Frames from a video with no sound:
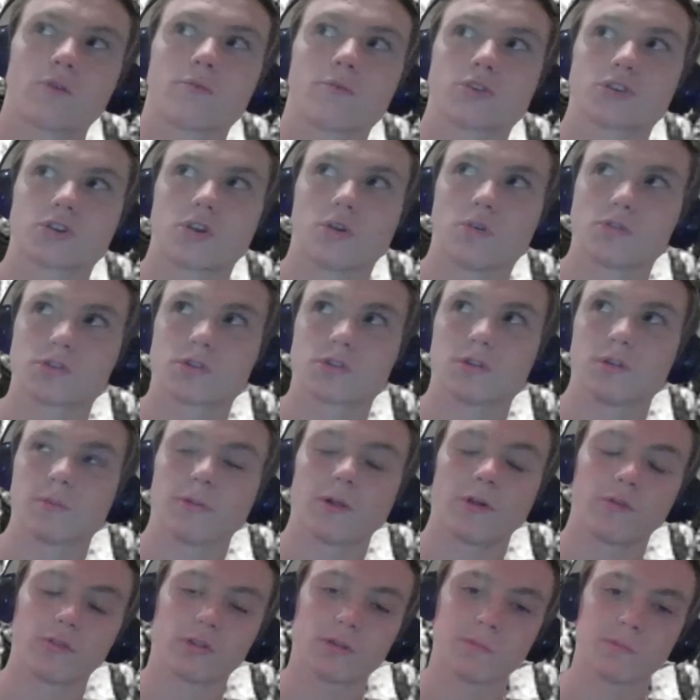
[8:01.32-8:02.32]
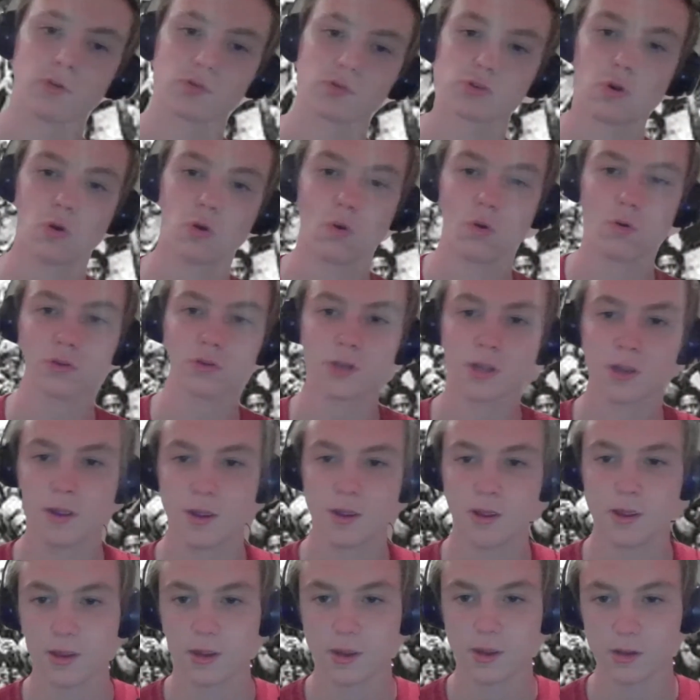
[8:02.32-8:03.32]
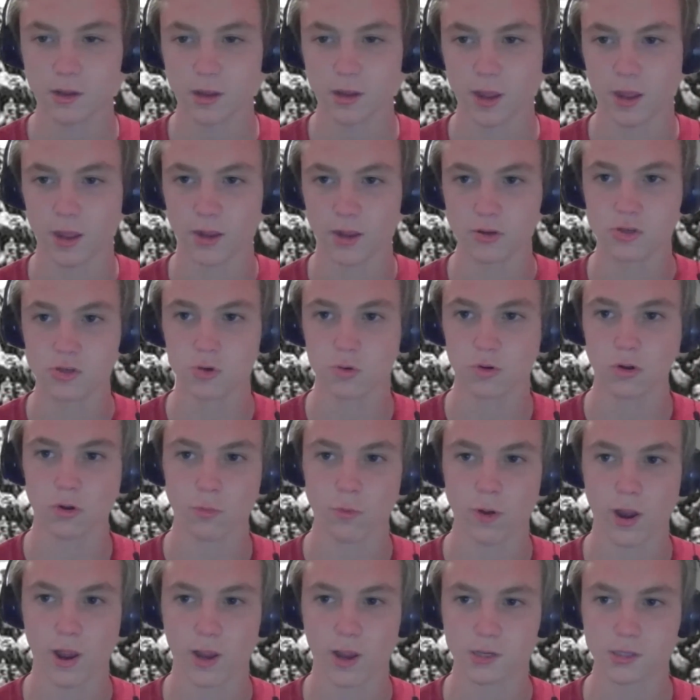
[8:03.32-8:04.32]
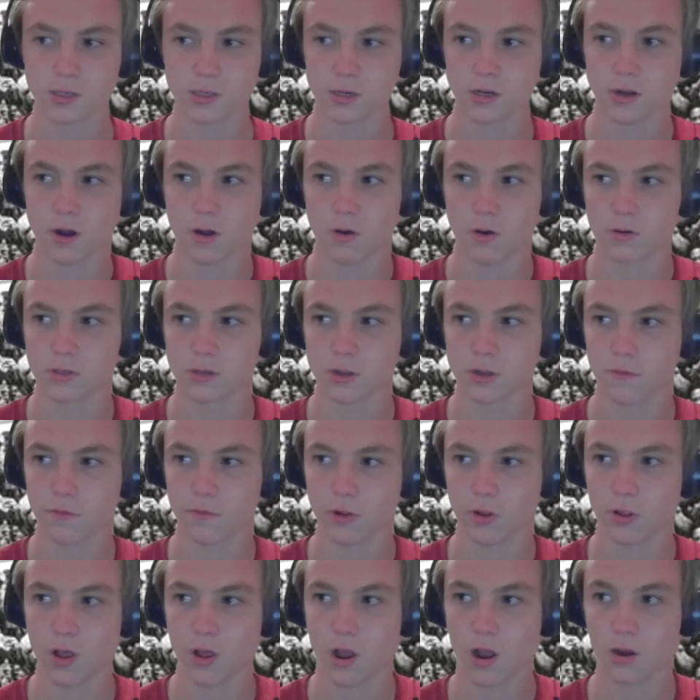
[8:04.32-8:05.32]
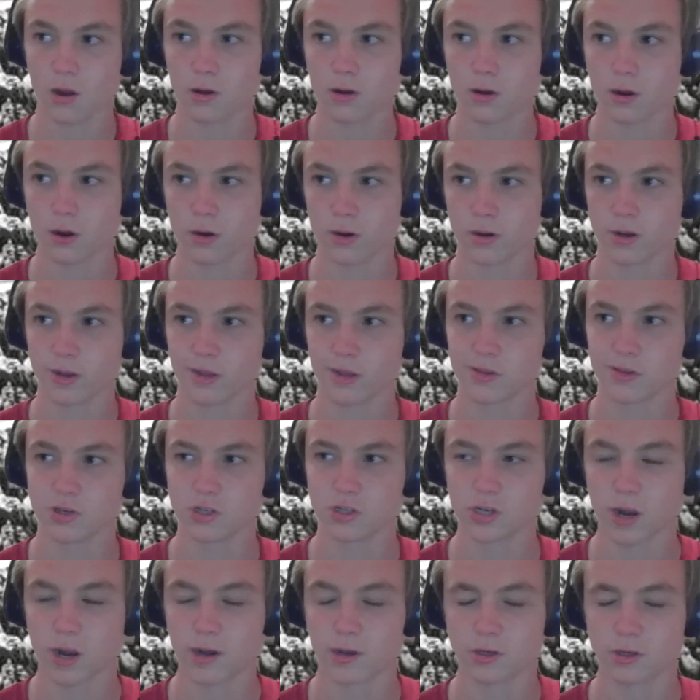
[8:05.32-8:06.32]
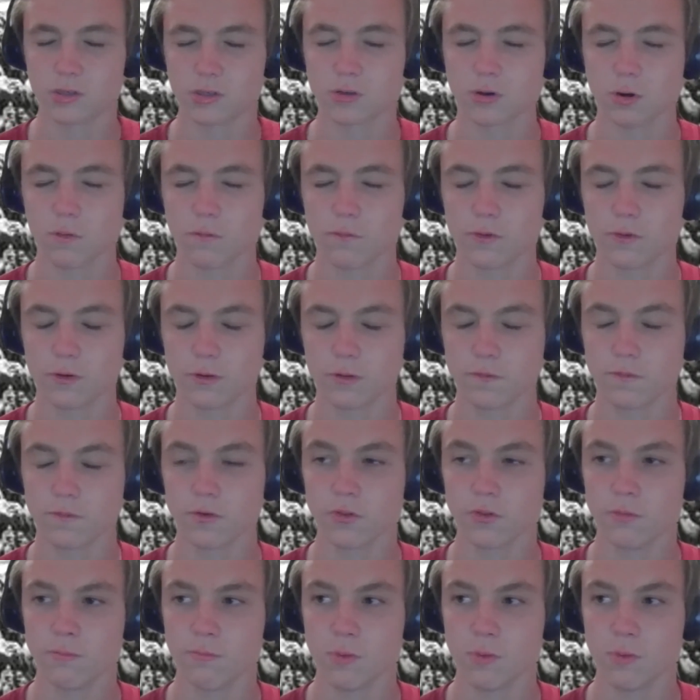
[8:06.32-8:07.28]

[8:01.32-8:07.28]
which goes to the player with the most goals. And Tuukka Rask and Yaroslav Halak are going to get the Jennings Trophy for the